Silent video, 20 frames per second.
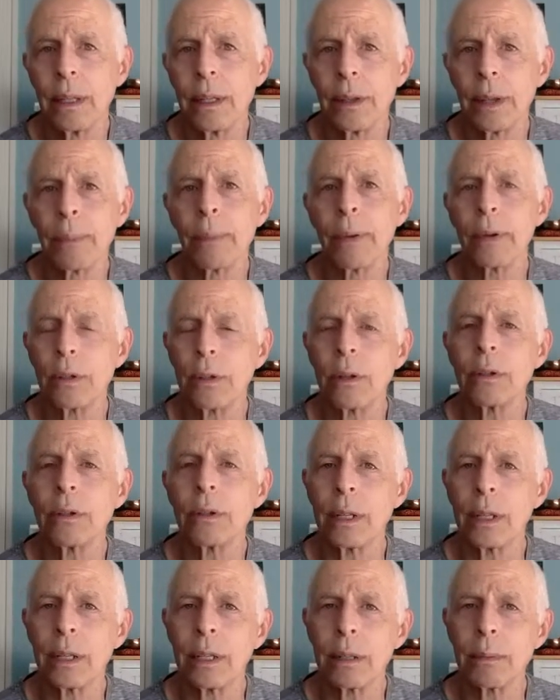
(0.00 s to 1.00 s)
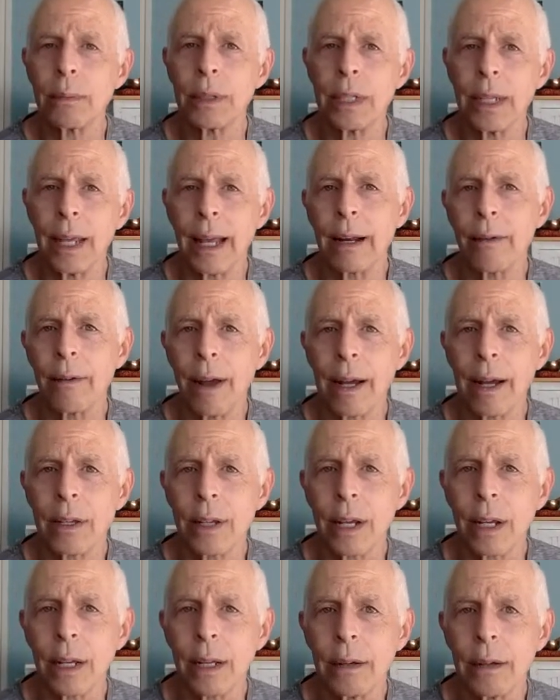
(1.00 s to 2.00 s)
the person who's the intimacy
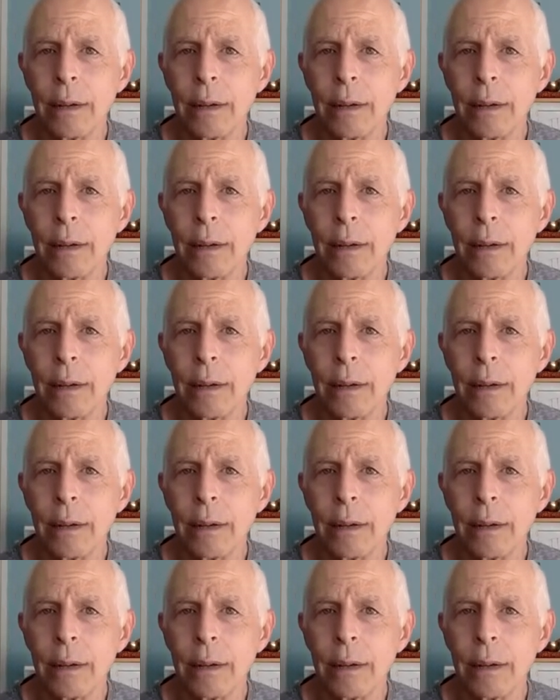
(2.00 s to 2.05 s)
anorexic.